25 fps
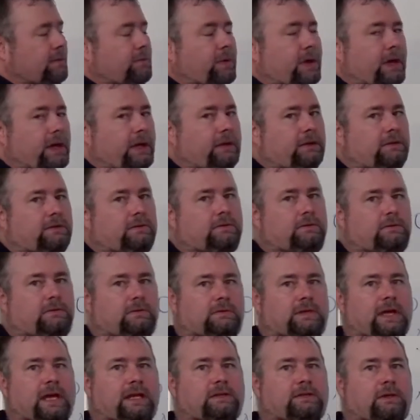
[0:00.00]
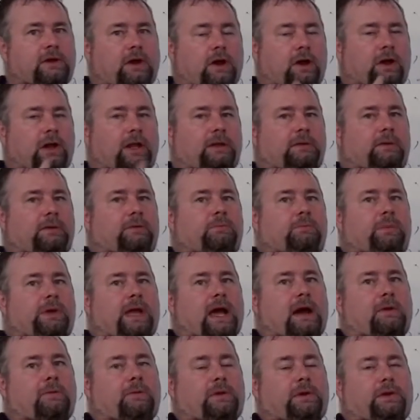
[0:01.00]
we tend to only be
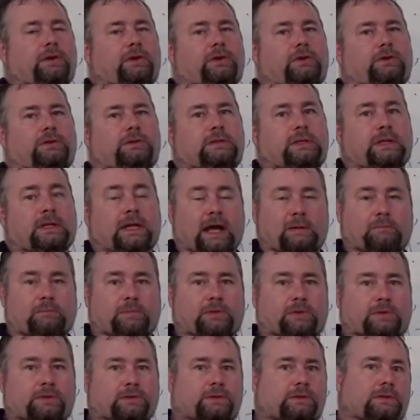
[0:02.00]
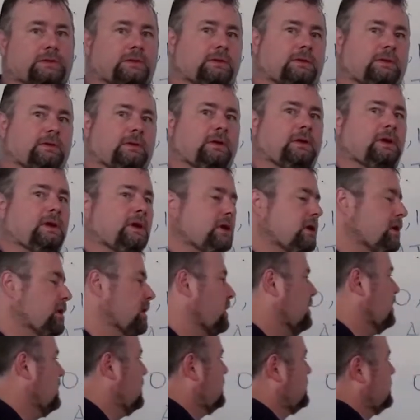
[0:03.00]
able to use numbers.
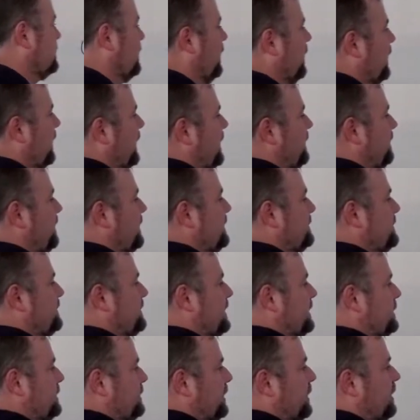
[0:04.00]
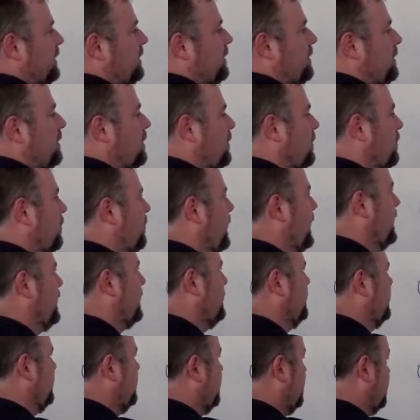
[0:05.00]
So in this digit, we
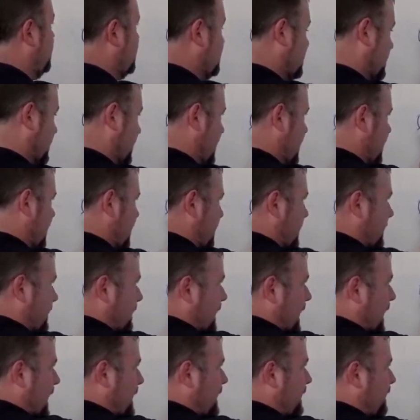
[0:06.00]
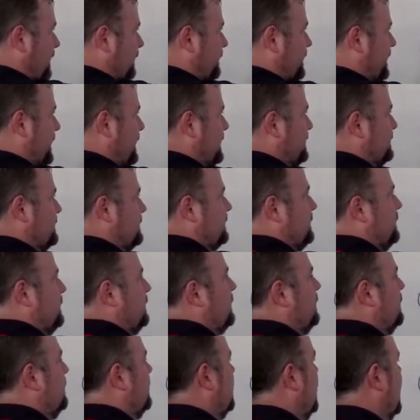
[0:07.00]
can use any of these
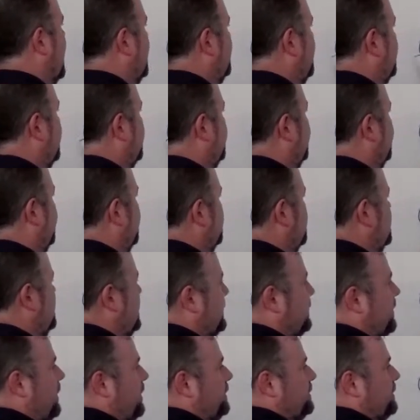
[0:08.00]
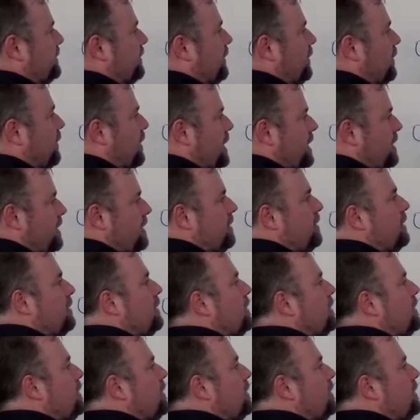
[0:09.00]
numbers from 0 to 9.